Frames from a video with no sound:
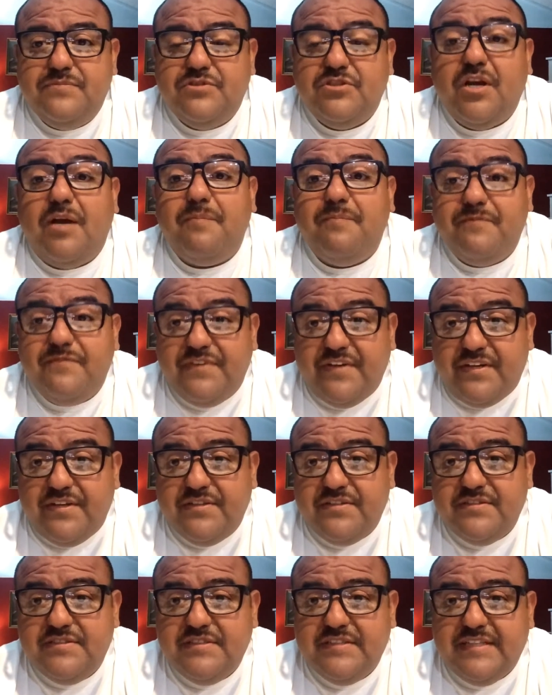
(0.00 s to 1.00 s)
job
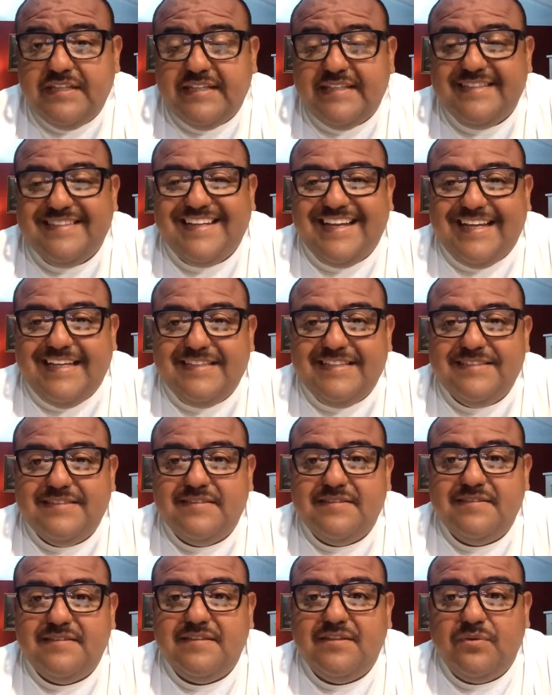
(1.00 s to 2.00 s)
fairs and
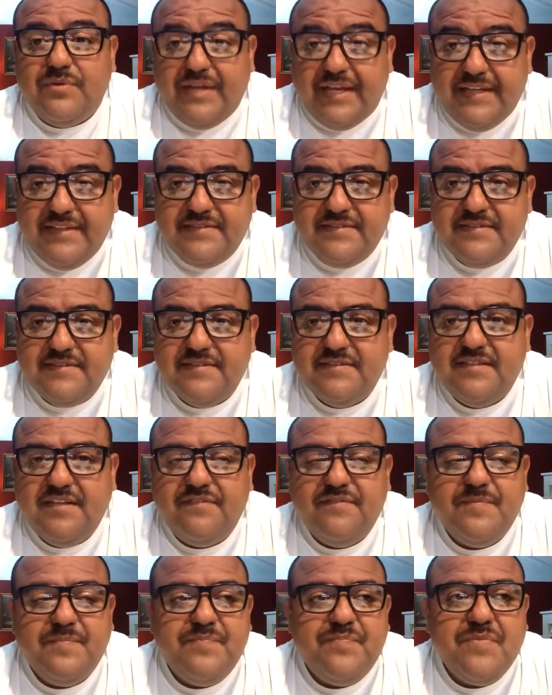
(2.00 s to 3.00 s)
dates and locations and
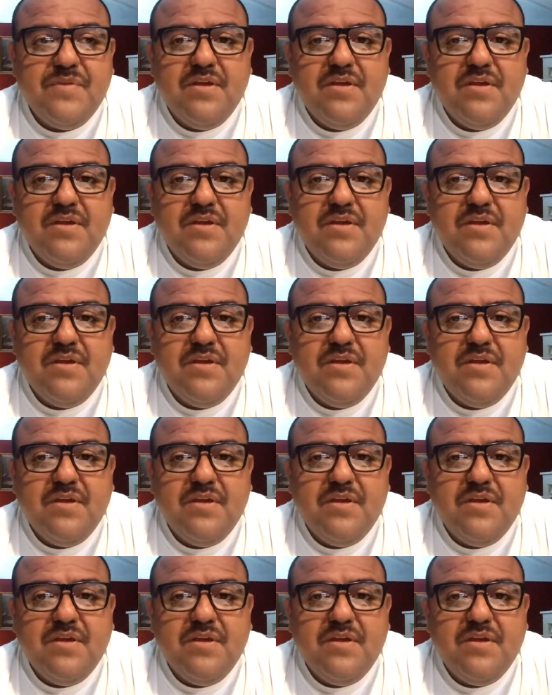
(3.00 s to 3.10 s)
stuff.